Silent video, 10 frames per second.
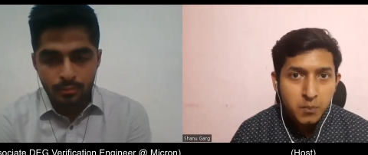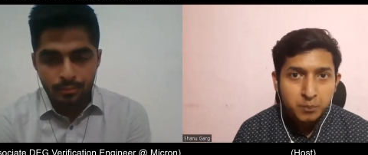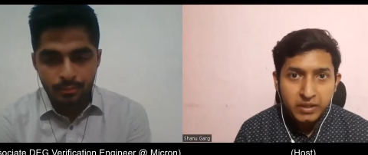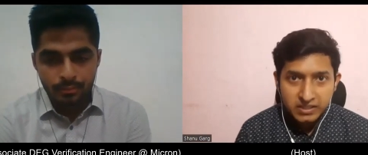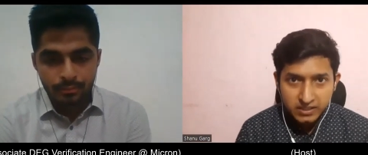
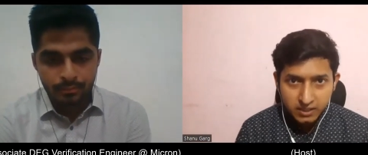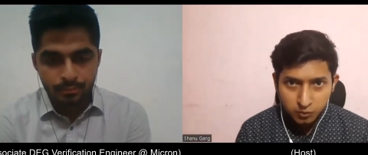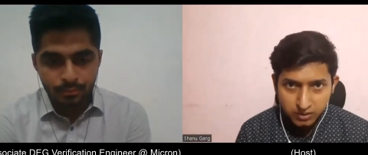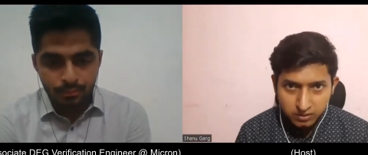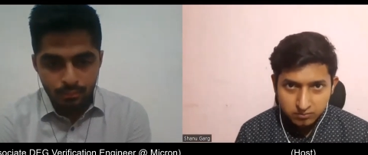Speaker 1: major
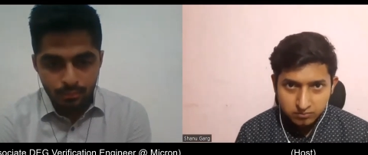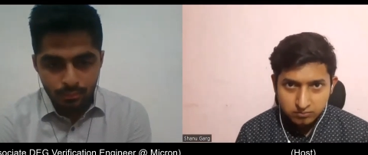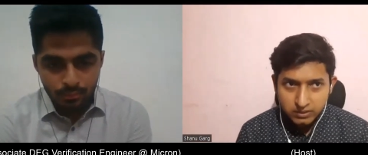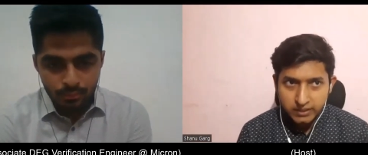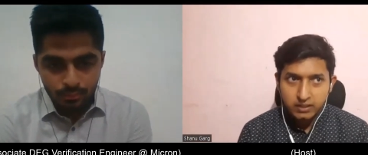doubts
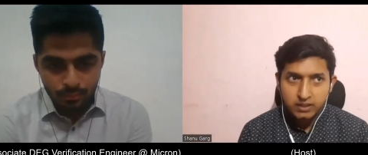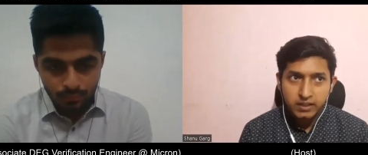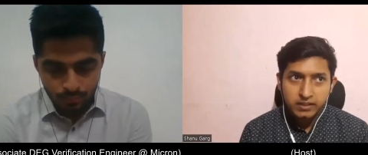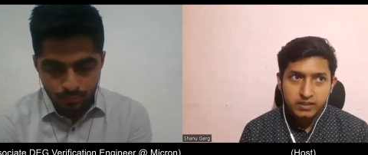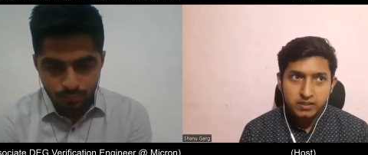that I
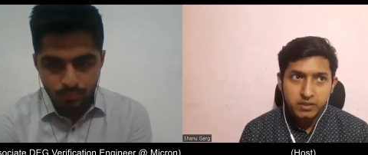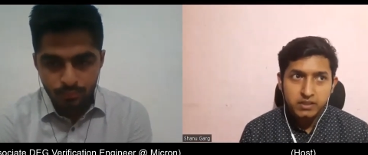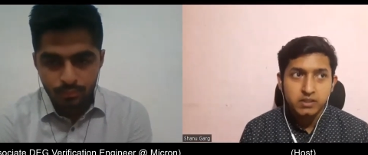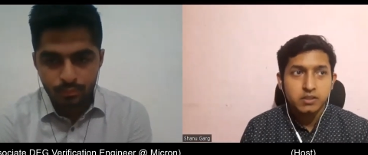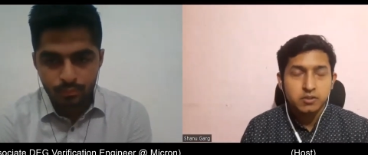and many
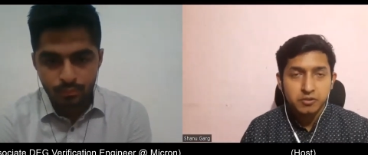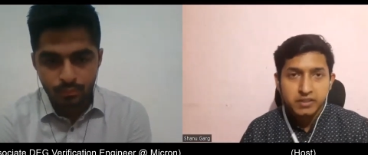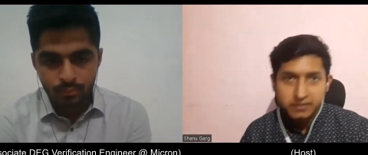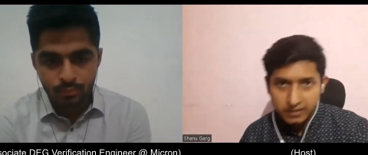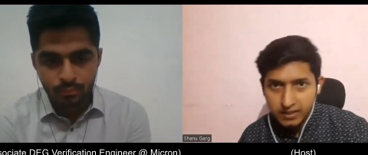other
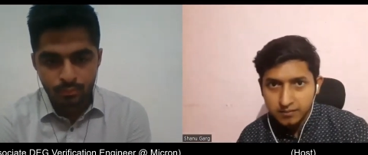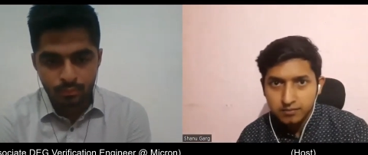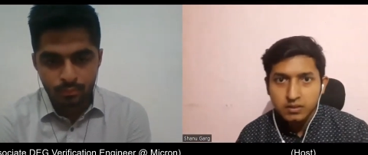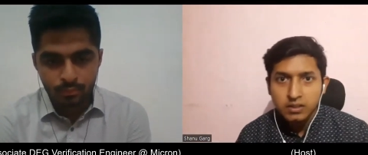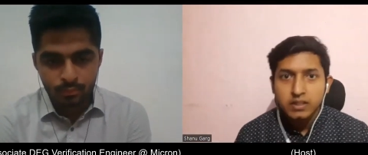students have
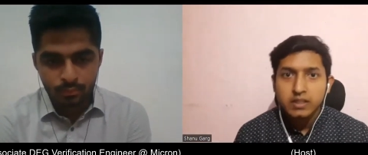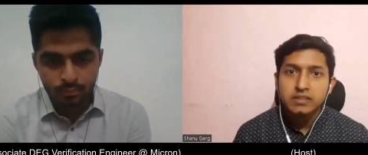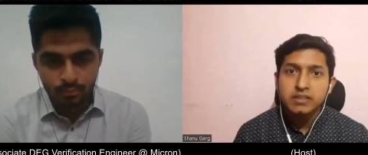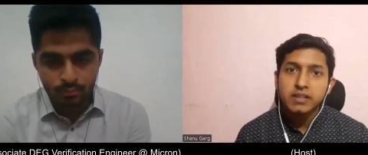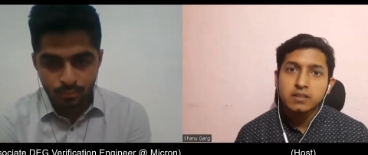is
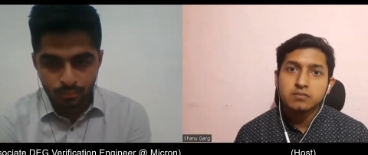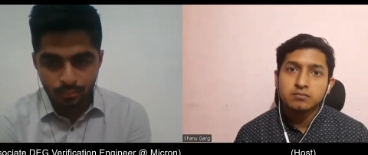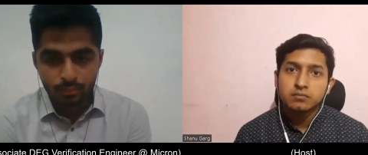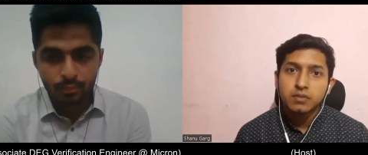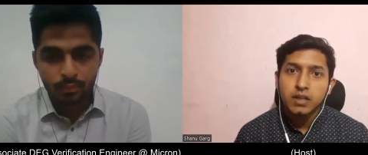that,
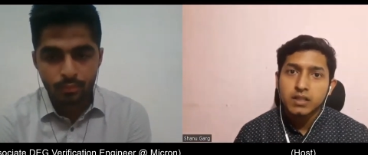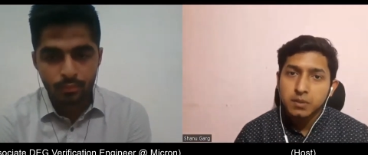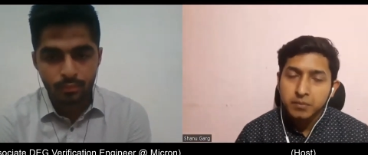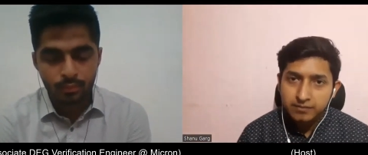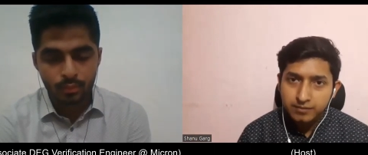as per
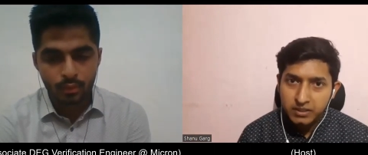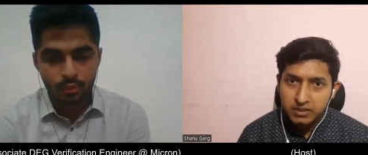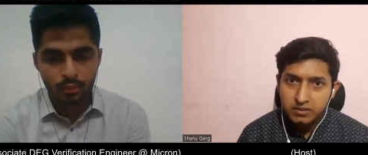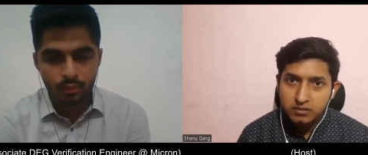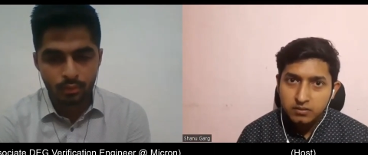my
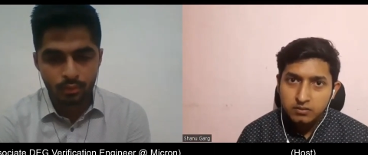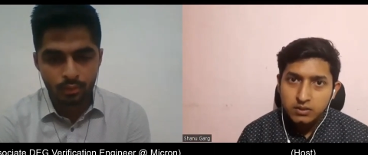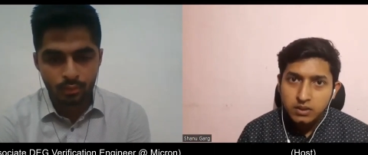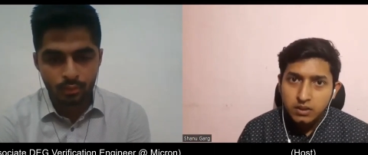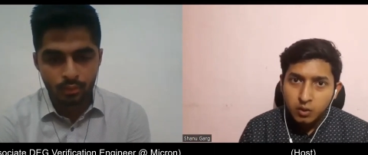information,
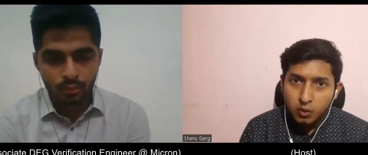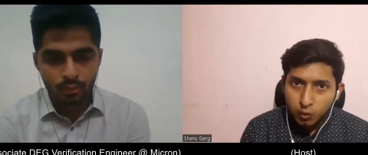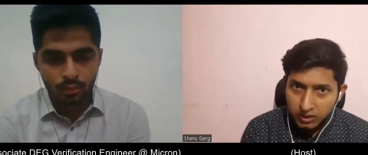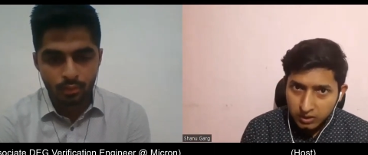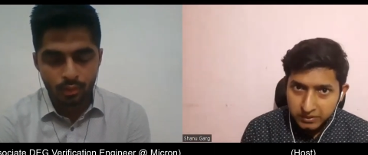
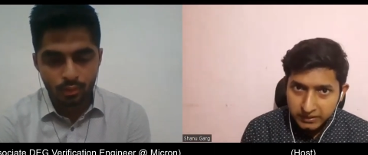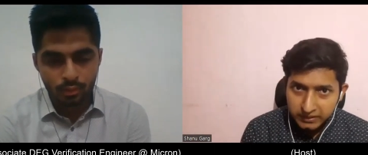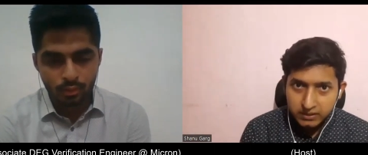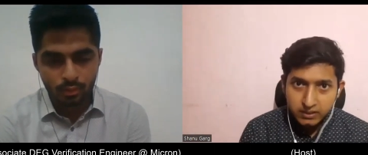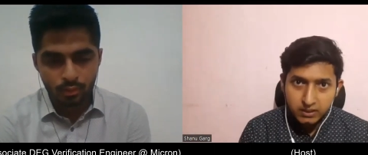core companies,
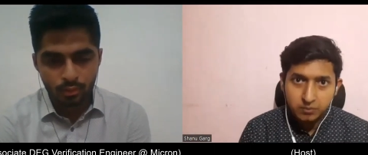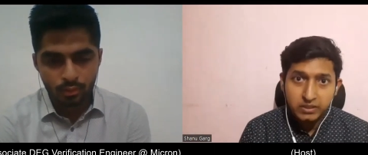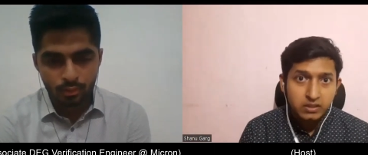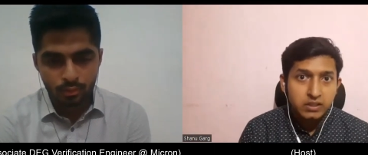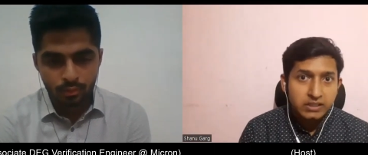I
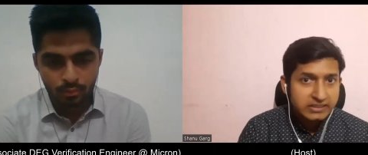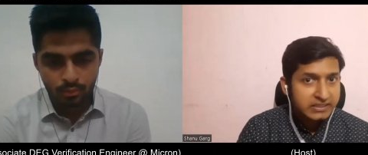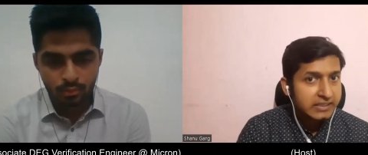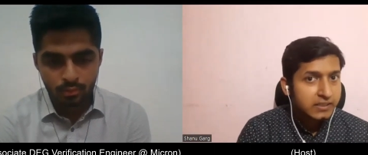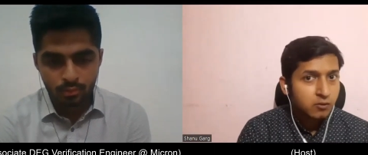mean
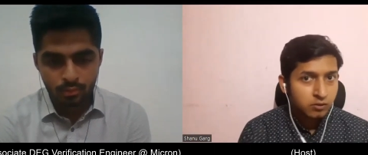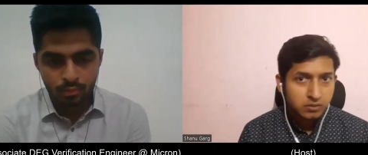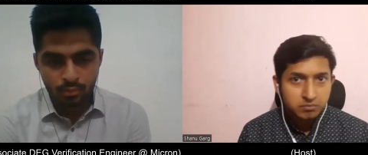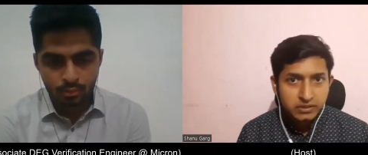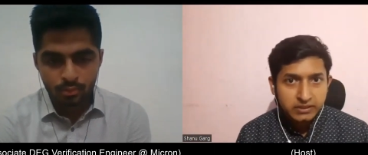ECE core
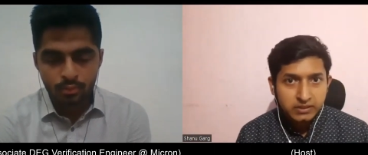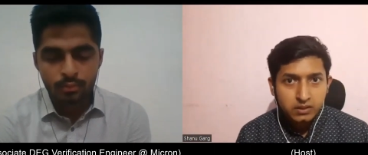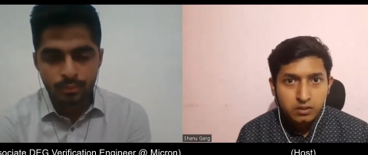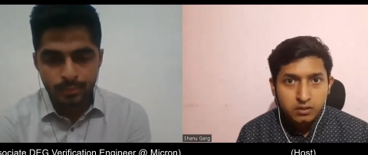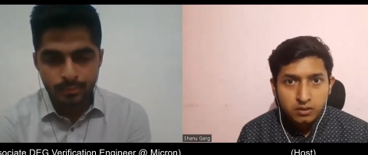companies,
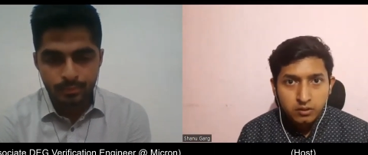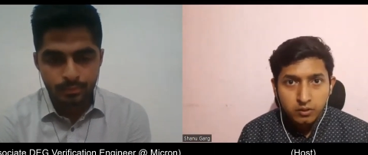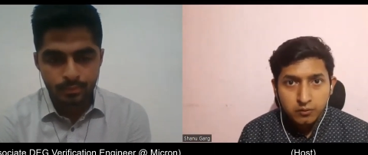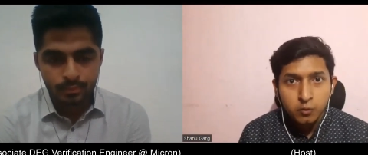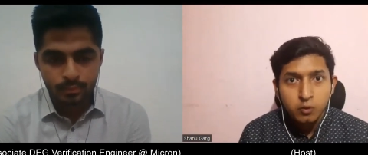look
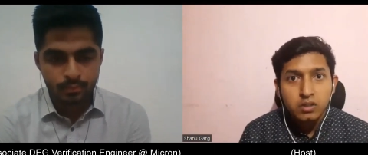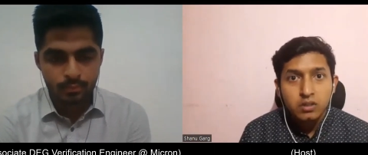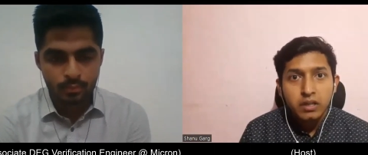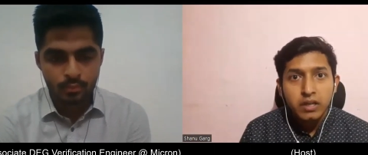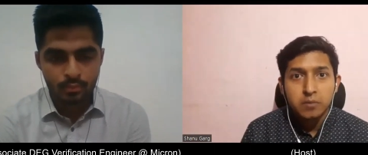for
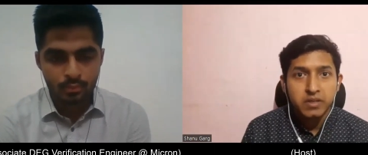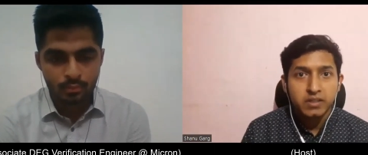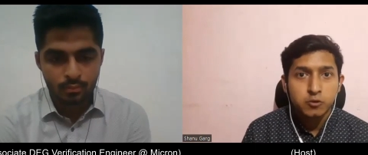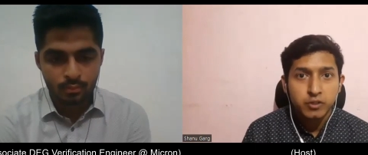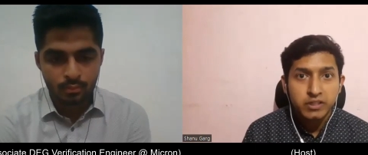M Tech
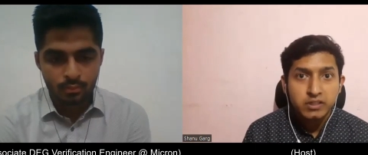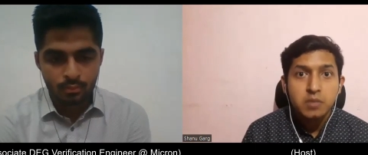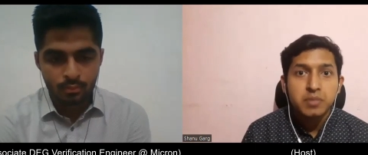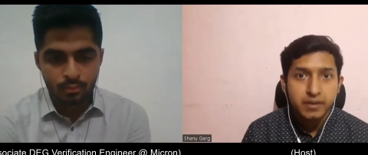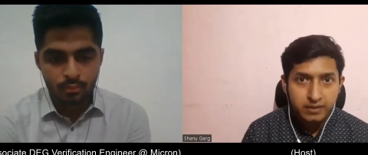students
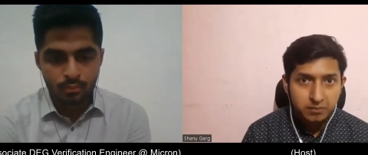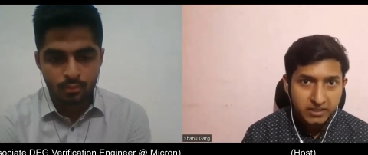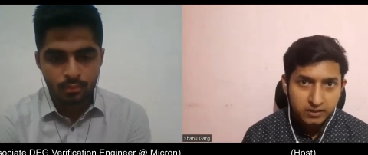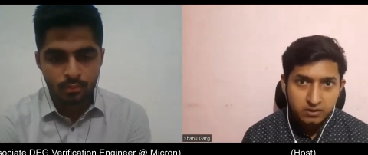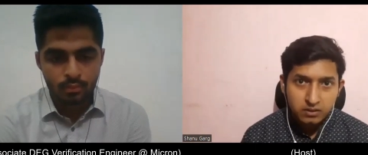
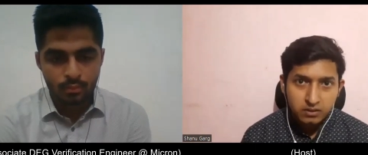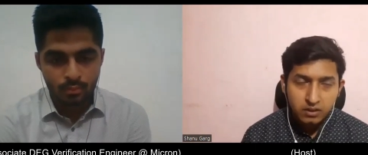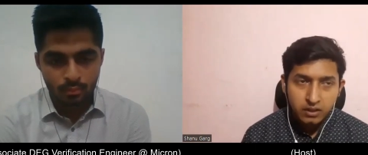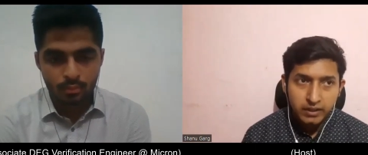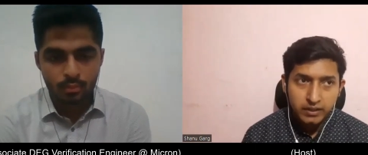preferably.
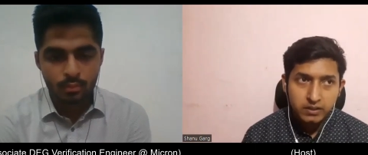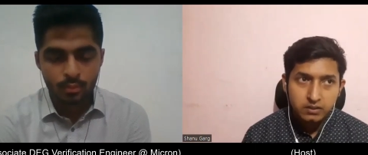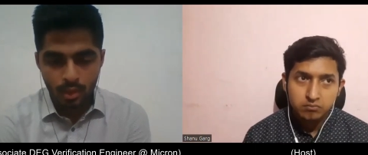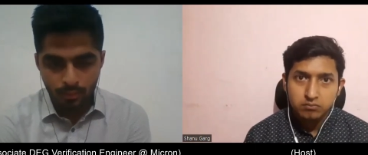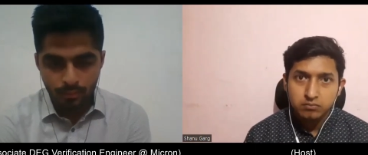And
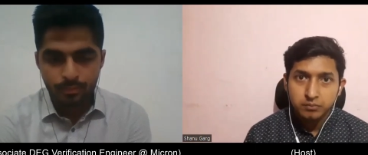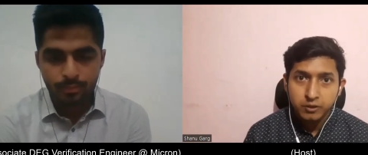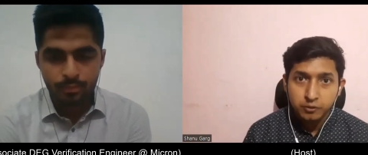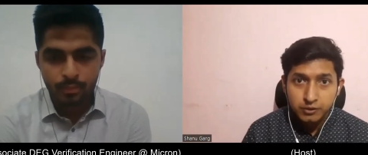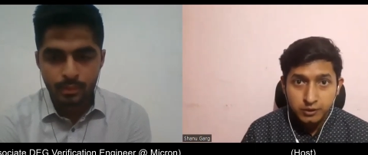
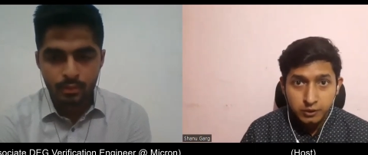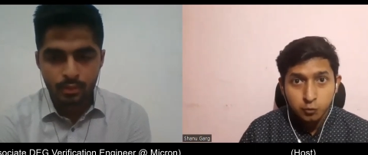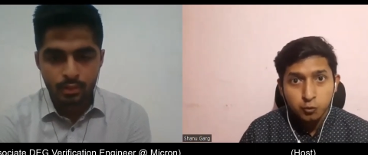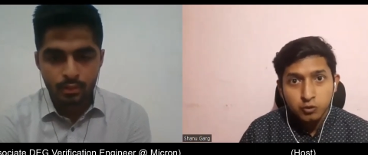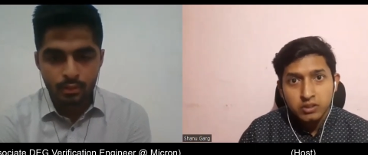because
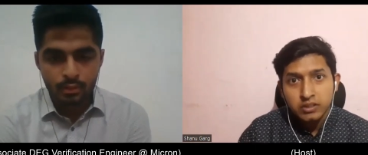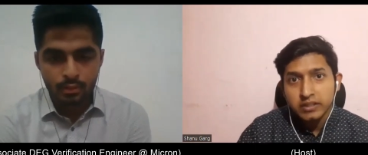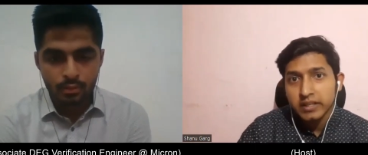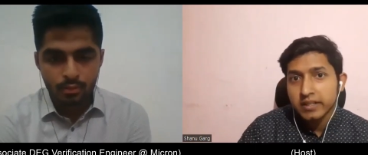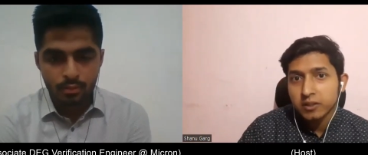you
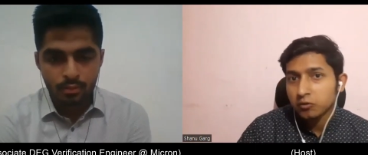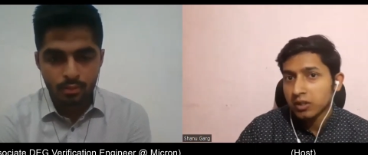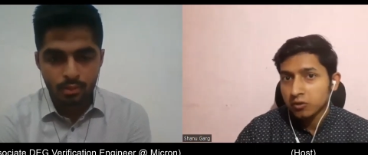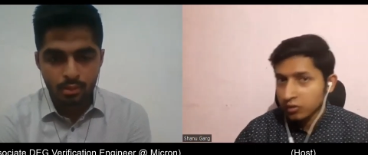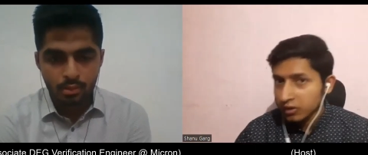get into a
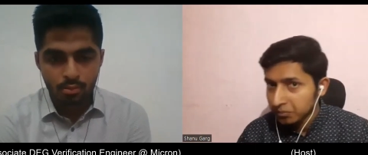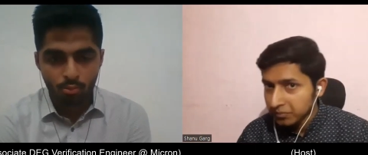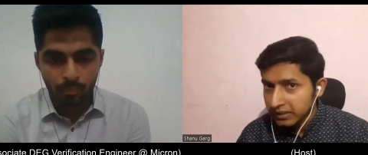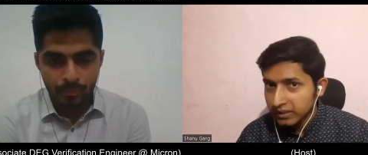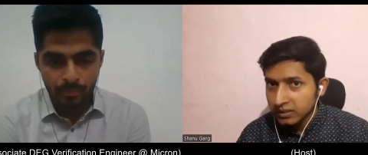core
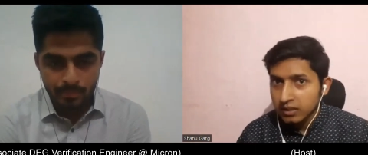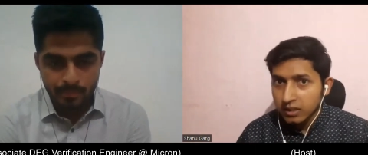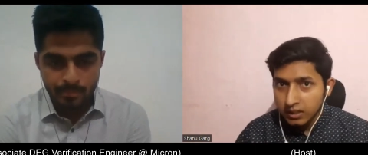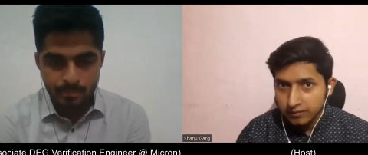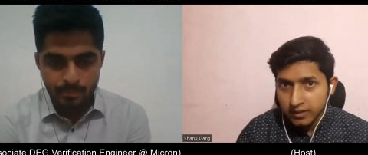company after